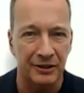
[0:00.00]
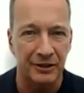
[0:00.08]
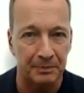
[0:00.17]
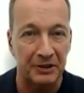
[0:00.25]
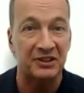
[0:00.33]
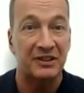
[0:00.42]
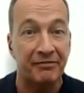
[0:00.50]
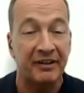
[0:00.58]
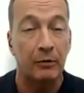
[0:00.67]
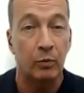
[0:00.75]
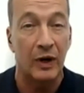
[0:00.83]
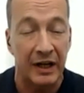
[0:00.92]
specific
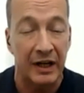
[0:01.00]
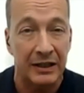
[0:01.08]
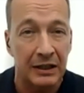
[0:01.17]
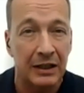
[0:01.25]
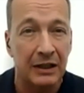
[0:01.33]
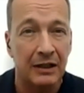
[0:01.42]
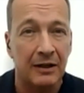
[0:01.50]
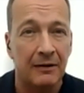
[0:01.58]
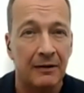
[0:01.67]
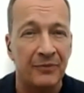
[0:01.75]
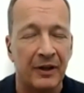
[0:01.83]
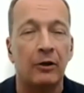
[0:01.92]
way,
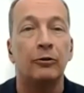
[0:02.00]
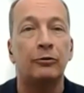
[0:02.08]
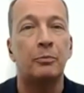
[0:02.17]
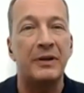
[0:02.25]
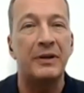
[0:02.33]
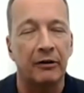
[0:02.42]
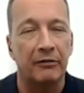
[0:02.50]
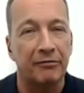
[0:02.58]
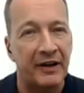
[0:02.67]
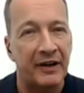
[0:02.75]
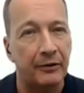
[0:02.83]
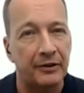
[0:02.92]
to be
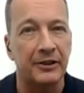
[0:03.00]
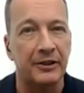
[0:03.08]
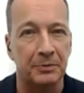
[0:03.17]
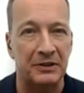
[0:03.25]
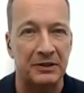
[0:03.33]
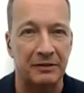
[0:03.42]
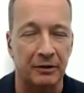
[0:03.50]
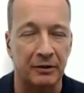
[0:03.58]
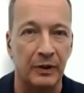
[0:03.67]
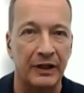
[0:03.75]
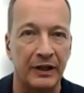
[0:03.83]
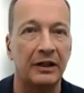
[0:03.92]
configured in a specific
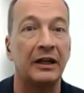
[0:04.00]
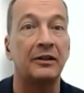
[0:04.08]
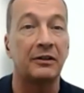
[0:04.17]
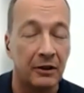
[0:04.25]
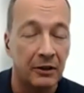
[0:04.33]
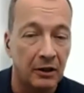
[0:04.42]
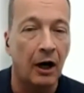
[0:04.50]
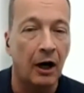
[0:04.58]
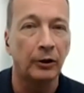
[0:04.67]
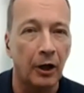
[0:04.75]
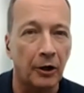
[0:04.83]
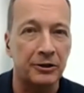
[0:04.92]
way, it
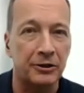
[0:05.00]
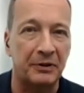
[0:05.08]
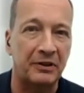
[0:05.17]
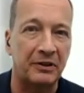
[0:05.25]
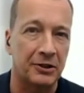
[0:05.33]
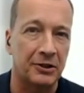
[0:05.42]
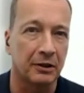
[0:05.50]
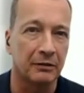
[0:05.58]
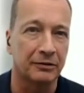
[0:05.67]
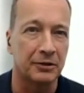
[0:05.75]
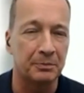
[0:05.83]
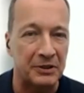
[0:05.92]
unlocks the potential of a
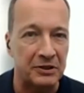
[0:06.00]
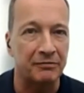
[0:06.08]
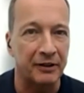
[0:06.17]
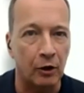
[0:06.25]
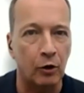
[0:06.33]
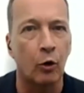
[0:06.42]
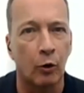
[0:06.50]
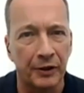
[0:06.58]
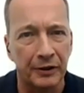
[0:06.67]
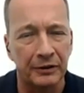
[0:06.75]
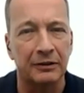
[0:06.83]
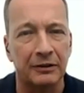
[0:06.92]
specific
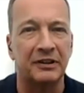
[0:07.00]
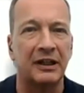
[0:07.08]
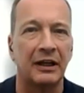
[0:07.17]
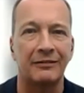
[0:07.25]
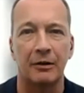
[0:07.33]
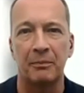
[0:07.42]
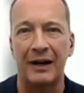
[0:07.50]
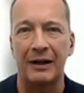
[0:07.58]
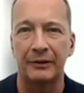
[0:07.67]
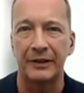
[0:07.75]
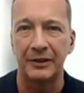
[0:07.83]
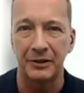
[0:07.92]
corner of the electric power
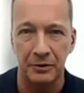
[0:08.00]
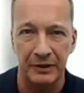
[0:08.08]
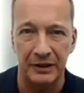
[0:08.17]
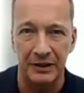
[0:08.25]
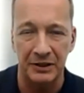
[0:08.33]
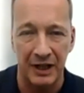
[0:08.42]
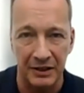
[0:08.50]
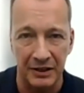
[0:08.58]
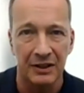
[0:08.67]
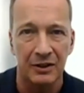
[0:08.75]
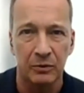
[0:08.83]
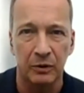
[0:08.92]
industry, in this case,
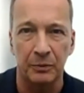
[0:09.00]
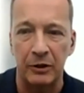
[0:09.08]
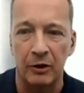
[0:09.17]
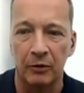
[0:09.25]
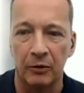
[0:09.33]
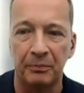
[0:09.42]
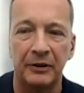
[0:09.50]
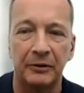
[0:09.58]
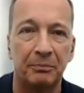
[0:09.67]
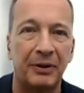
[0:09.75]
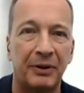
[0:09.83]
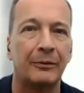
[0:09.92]
what we call
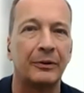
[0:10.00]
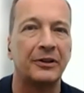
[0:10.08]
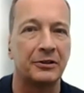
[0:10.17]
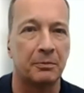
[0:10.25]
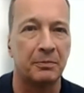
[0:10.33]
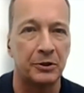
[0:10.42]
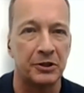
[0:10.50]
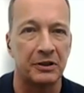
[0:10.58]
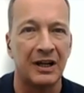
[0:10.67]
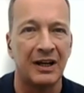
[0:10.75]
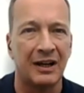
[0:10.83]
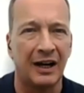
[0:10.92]
power distribution
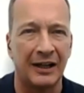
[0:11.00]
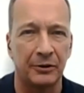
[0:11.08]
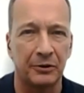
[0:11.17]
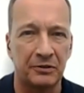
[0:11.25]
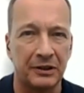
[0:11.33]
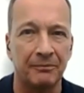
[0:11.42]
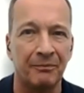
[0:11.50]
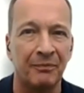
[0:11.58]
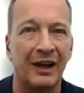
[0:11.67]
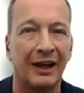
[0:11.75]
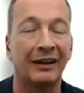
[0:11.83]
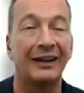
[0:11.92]
IoT.
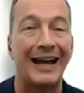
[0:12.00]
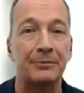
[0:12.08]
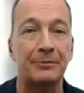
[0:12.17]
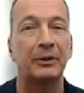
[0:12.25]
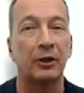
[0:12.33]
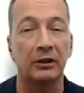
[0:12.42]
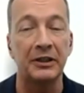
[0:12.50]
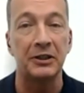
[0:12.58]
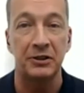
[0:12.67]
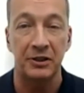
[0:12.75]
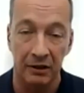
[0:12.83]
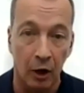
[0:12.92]
And last but not least,
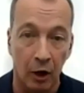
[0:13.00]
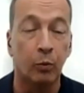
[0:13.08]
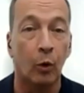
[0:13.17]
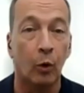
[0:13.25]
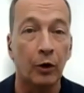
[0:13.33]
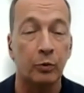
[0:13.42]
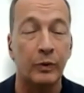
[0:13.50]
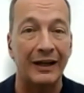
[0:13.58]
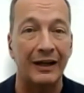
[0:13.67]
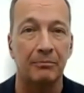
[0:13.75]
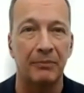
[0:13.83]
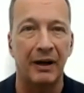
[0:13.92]
an
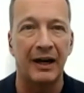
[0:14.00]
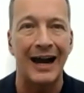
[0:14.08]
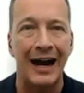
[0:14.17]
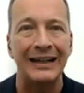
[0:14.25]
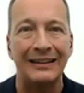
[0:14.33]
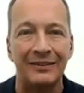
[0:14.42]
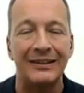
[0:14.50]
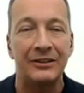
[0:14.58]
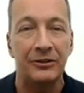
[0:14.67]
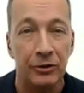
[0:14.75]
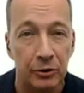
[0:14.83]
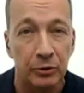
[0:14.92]
award-winning by
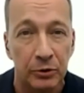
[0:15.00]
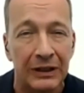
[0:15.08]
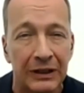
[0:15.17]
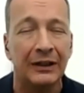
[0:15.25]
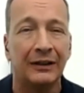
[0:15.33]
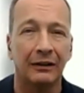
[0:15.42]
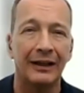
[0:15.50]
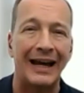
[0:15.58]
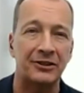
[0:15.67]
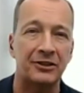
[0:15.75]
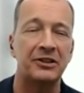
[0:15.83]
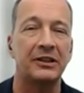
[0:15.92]
ITU
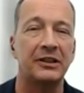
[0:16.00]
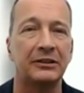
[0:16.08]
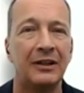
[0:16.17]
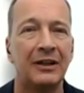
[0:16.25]
last year,